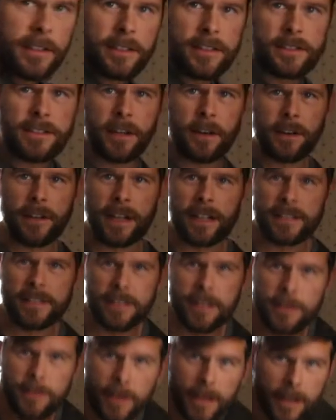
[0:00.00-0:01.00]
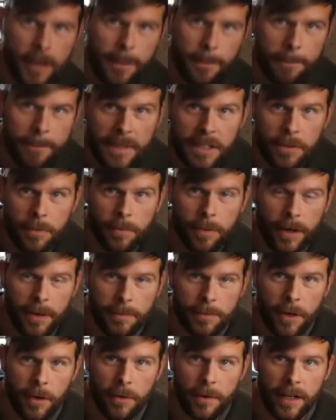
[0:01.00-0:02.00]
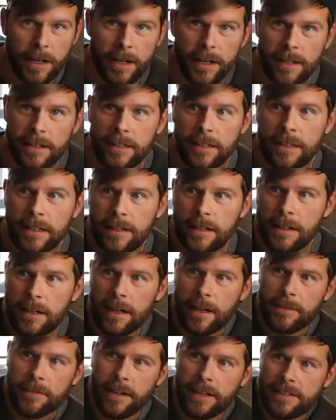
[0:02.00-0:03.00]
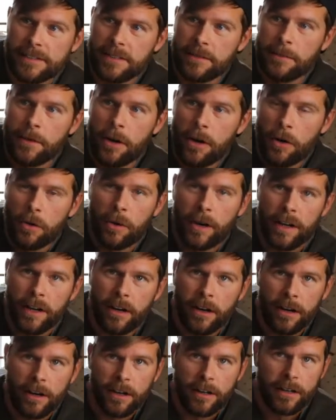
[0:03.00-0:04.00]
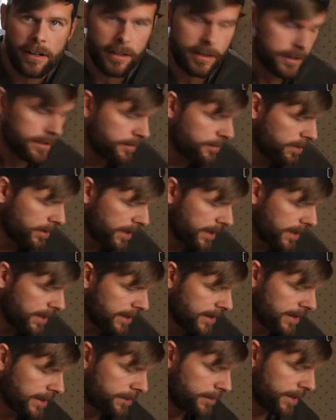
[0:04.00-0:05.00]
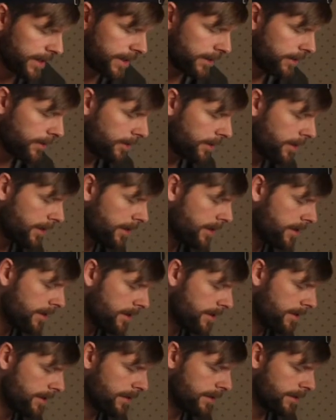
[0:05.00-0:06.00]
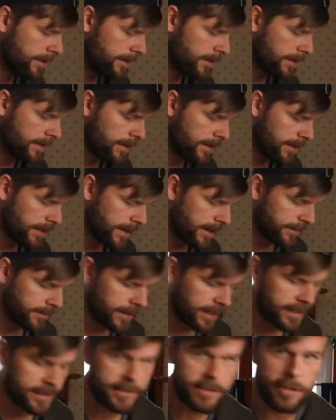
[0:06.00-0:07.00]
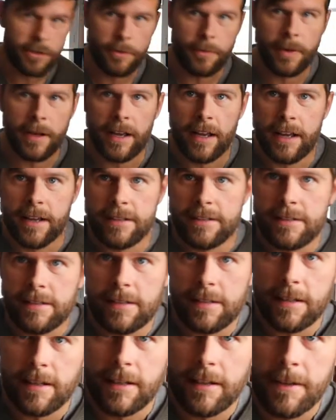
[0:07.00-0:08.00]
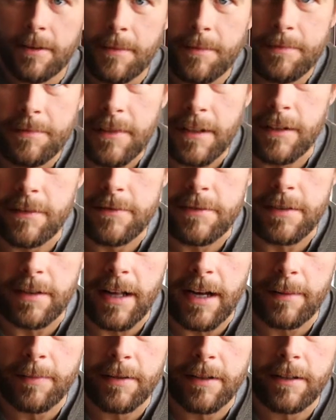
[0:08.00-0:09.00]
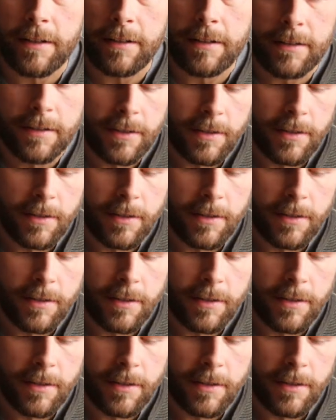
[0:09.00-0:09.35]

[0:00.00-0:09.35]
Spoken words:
So I got some meal prep going on. I've got some OAR playing on Pandora. I've got two pans of tilapia